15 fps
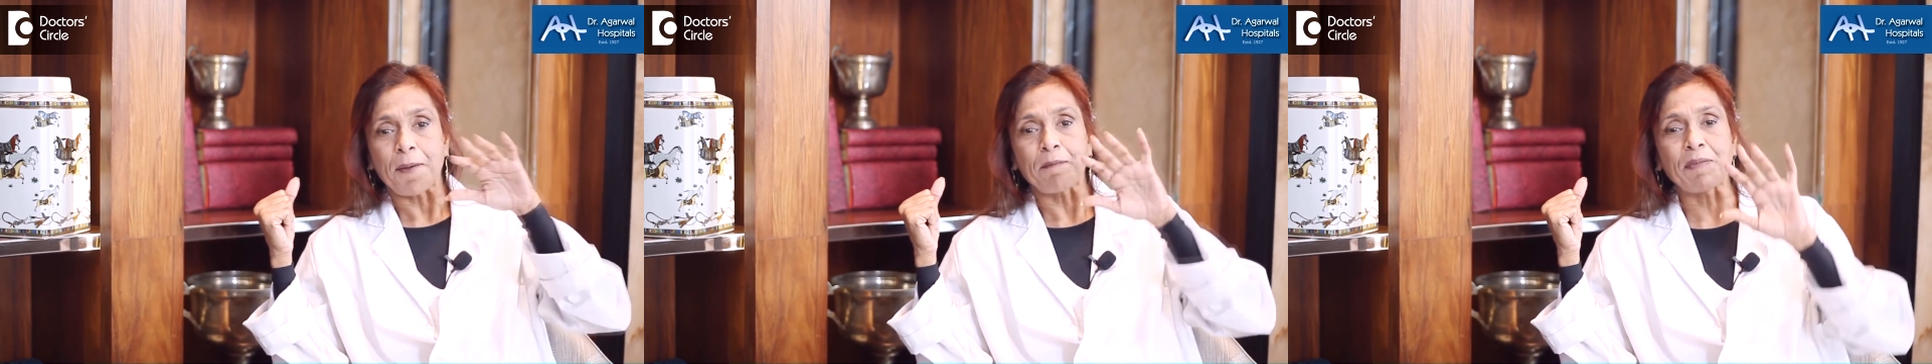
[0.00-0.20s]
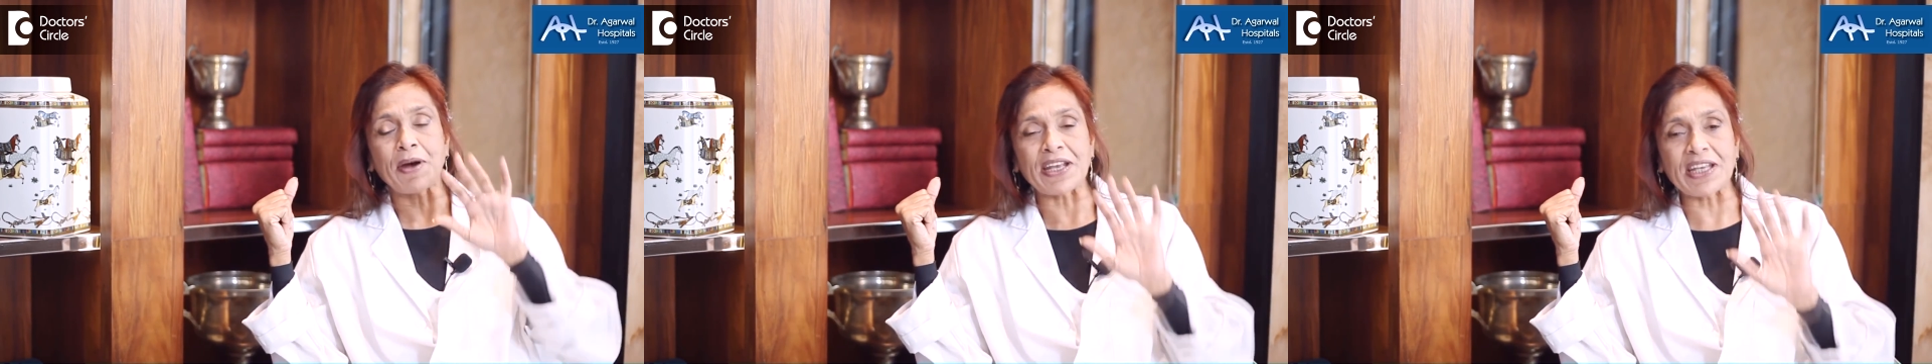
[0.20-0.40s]

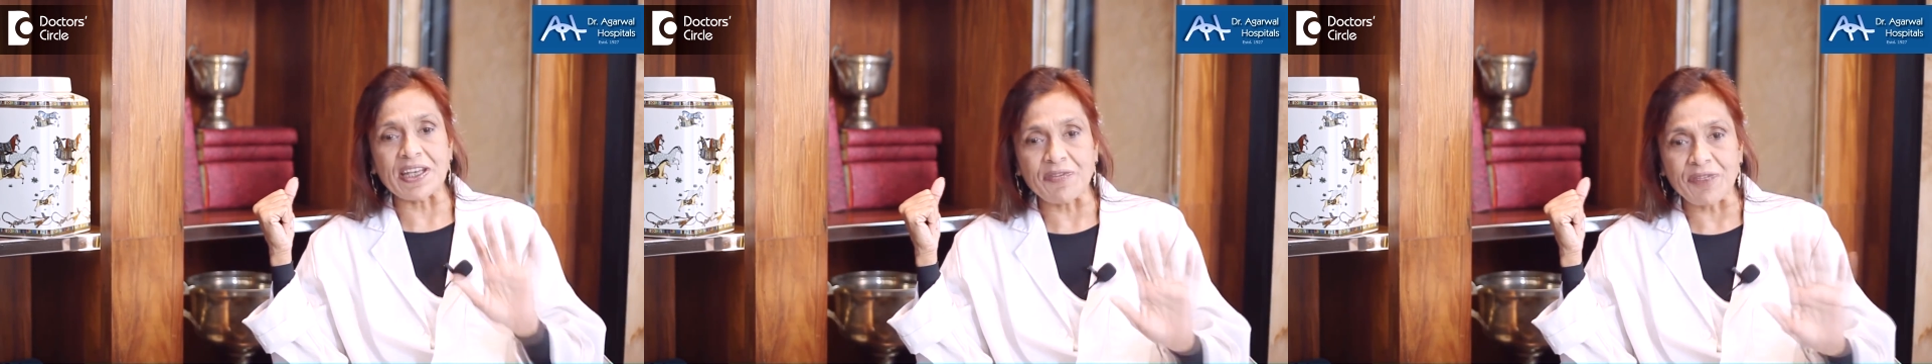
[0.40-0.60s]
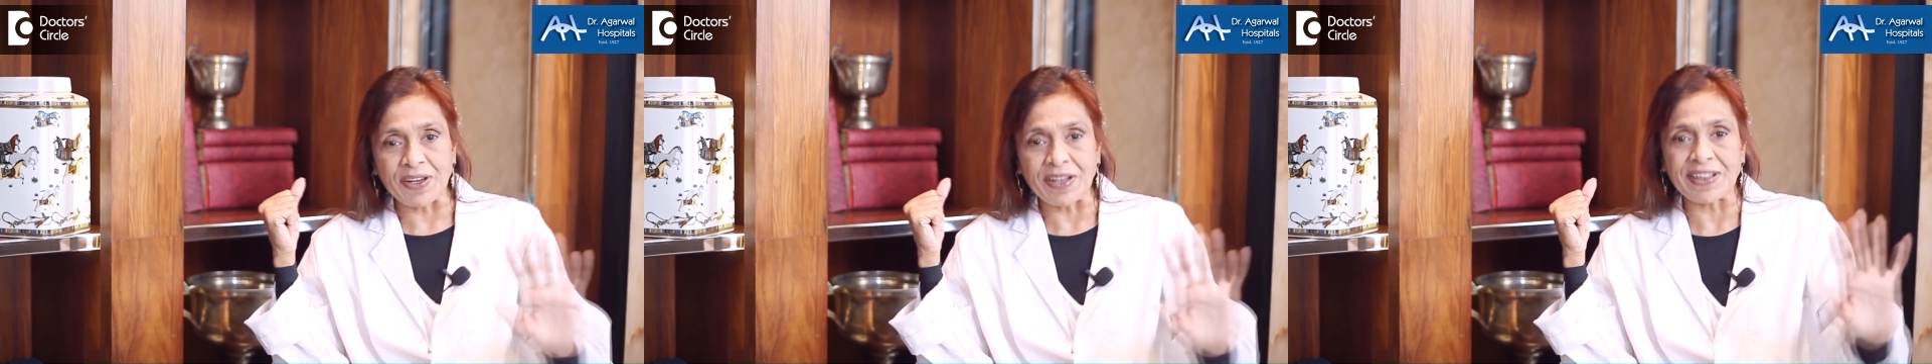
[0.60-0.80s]
by
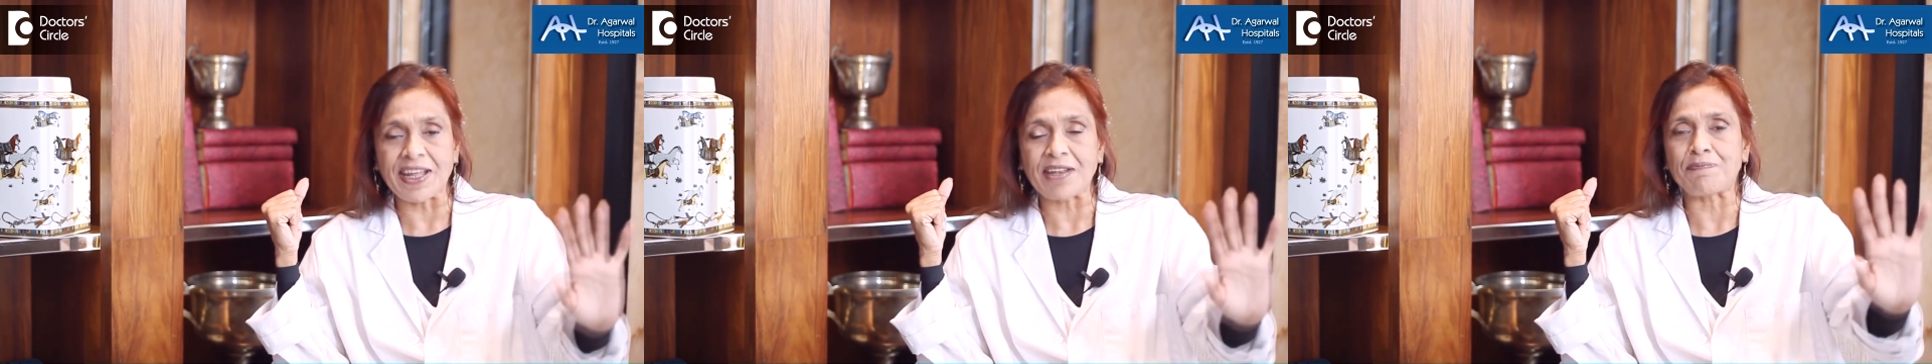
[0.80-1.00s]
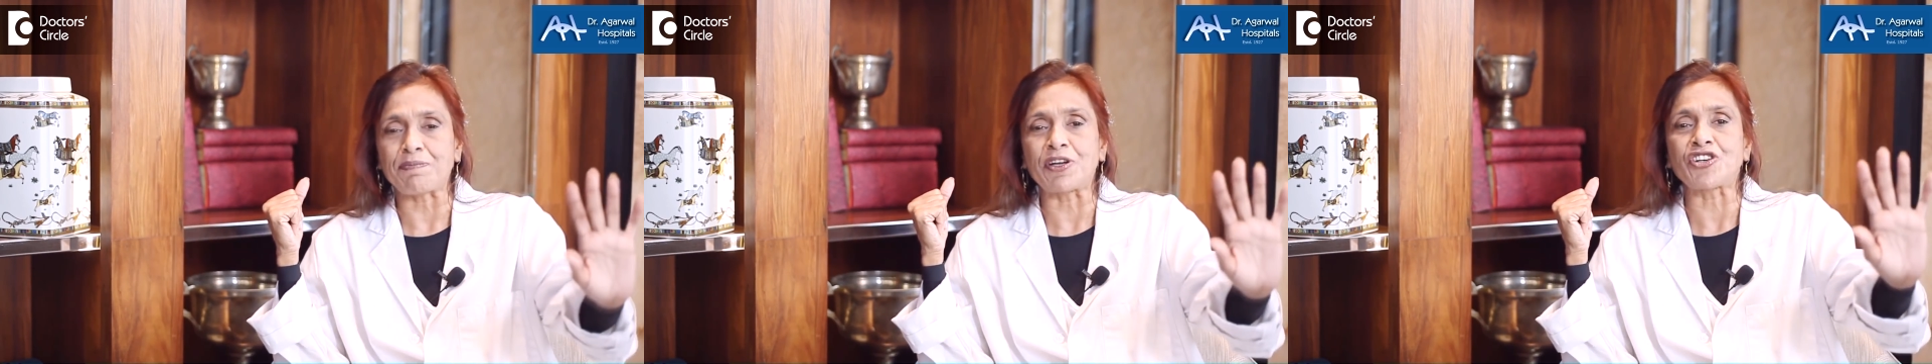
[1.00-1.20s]
giving
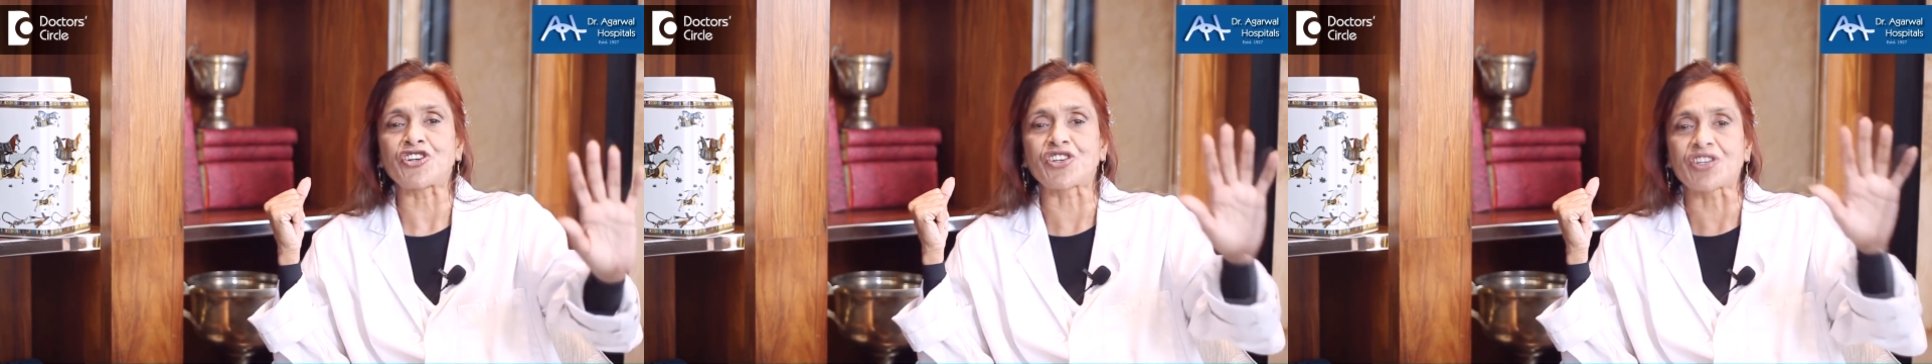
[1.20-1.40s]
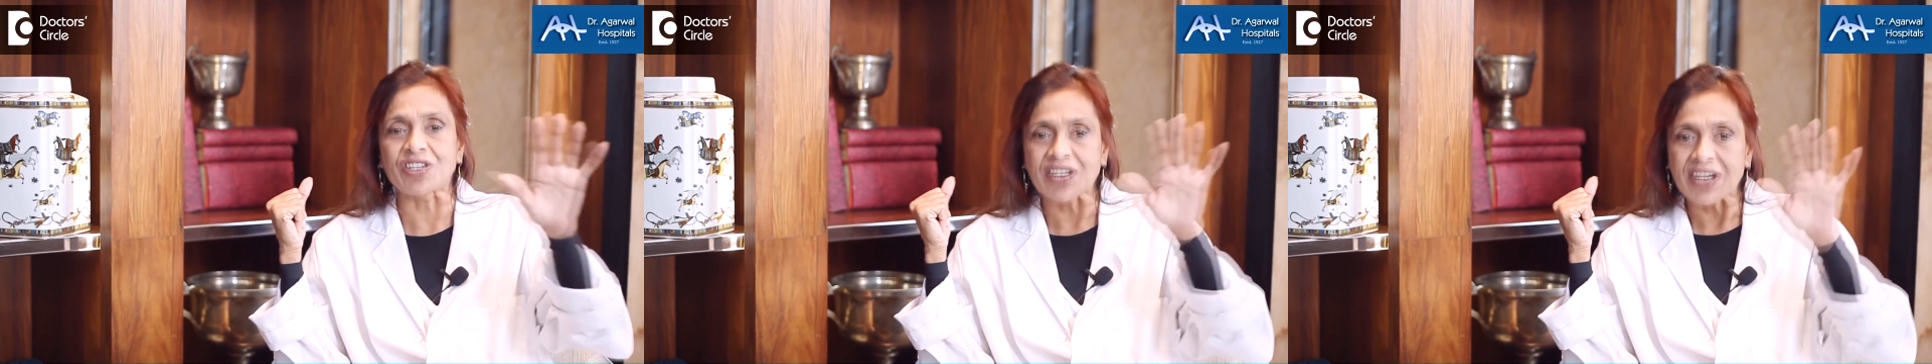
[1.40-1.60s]
that
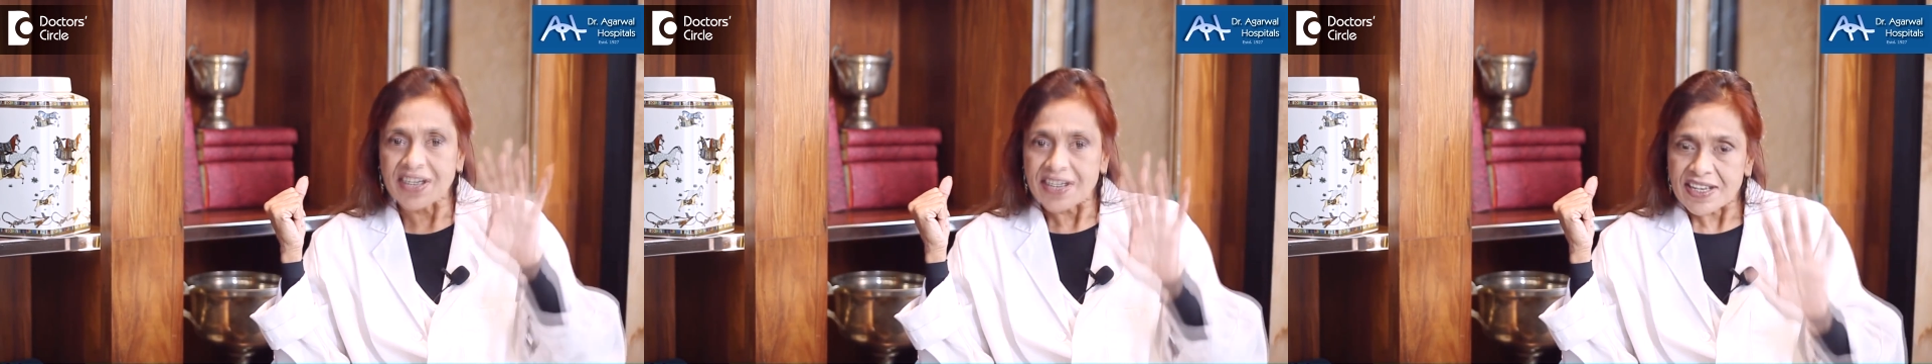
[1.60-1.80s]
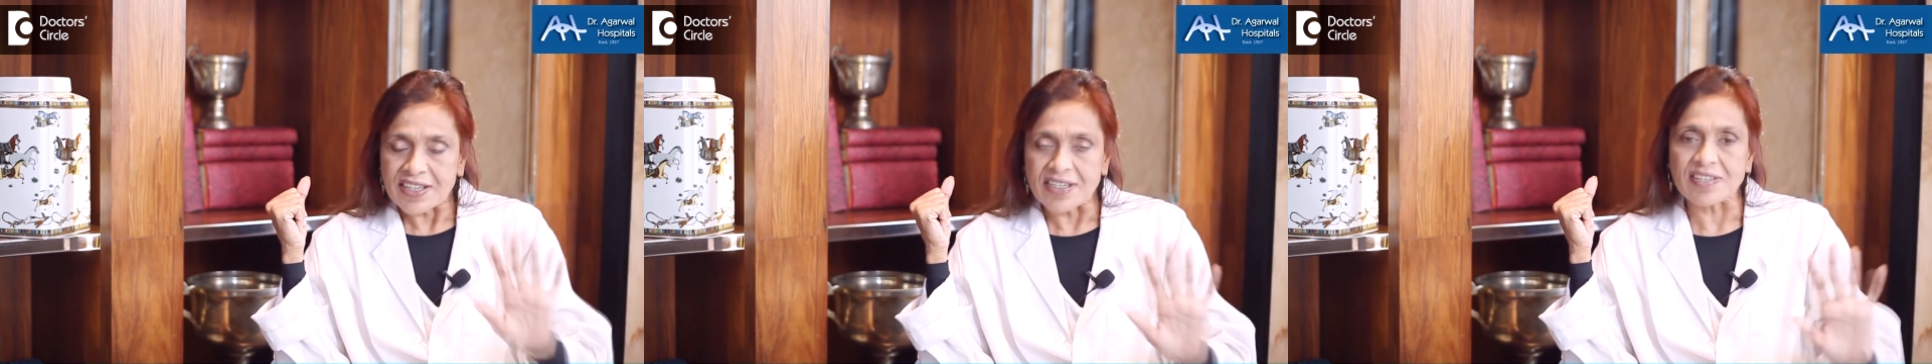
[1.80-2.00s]
patient
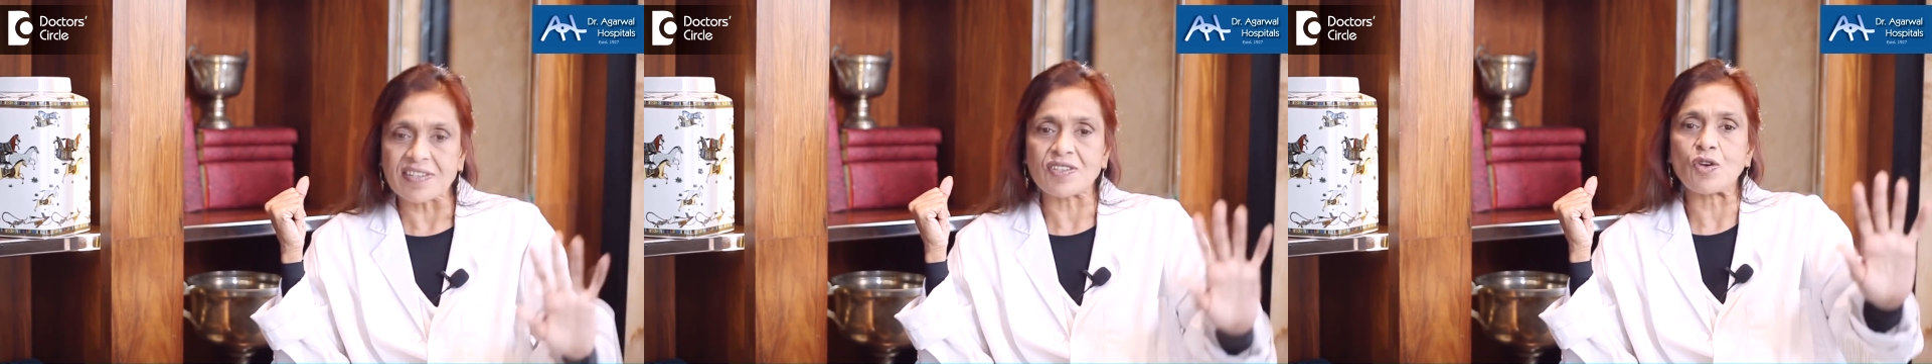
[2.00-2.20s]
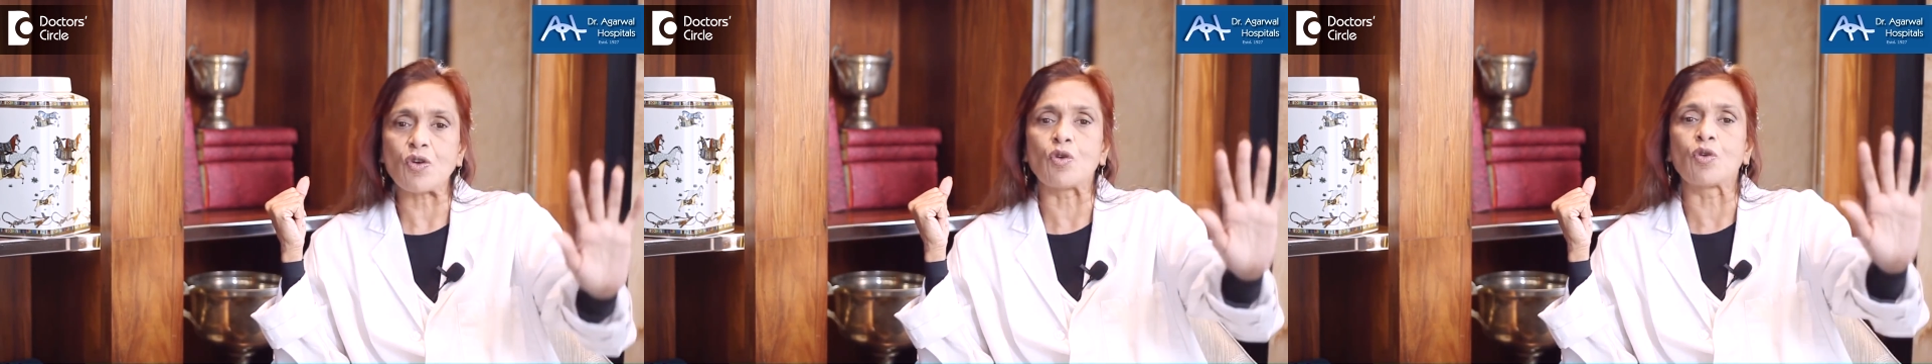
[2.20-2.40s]

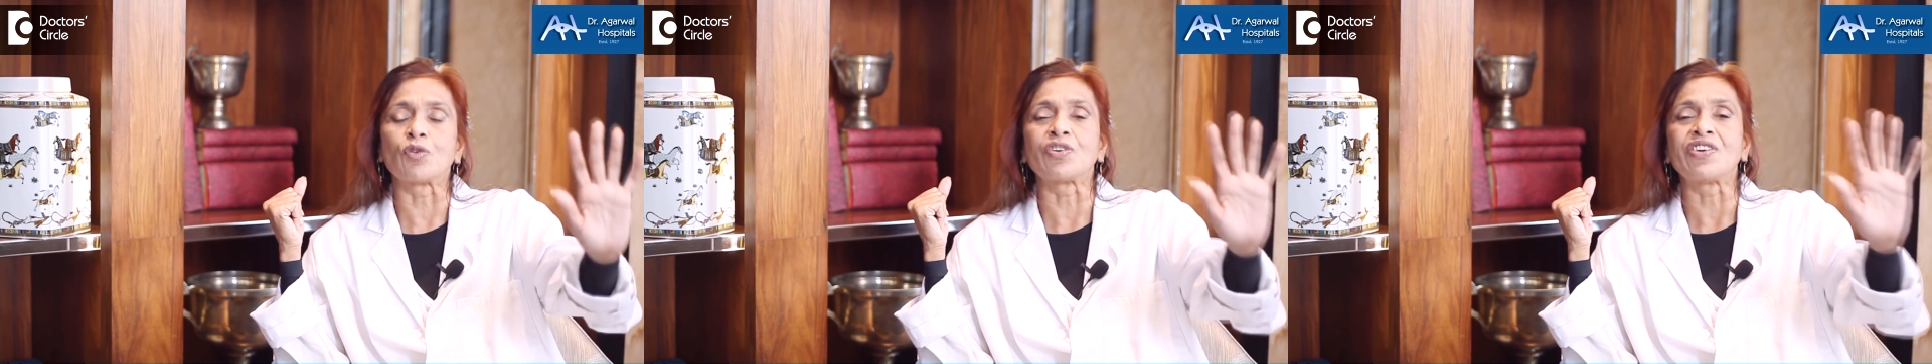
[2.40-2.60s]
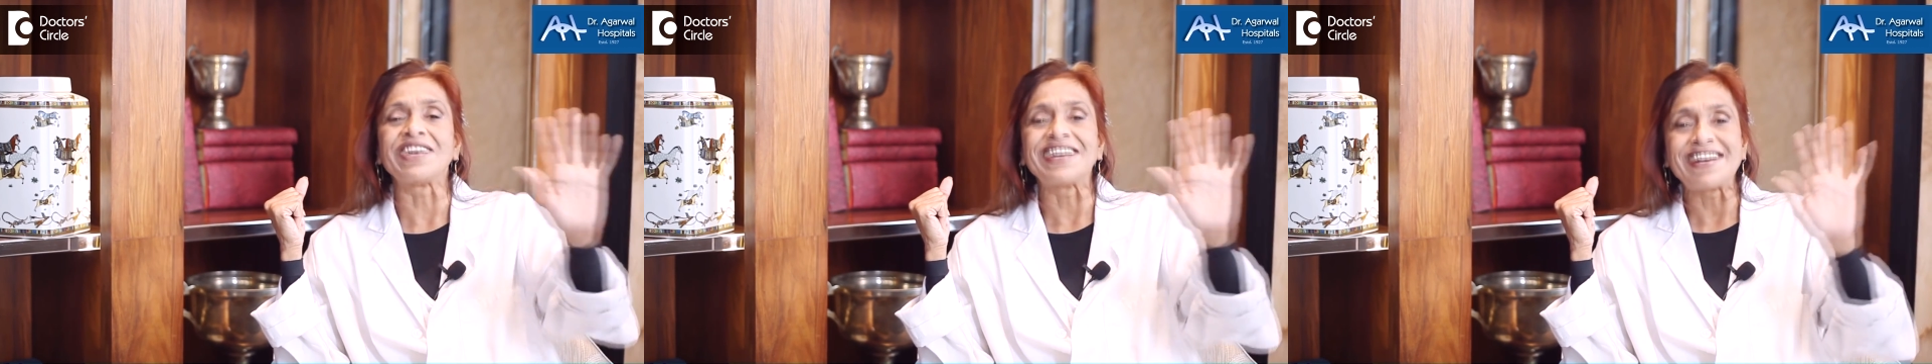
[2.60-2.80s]
his
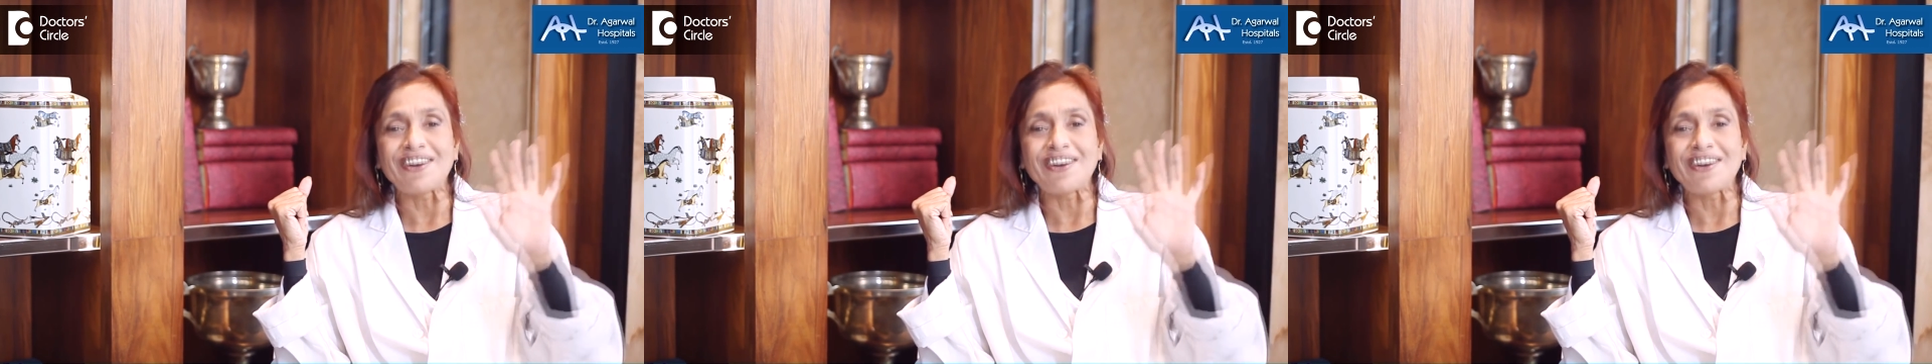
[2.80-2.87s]
own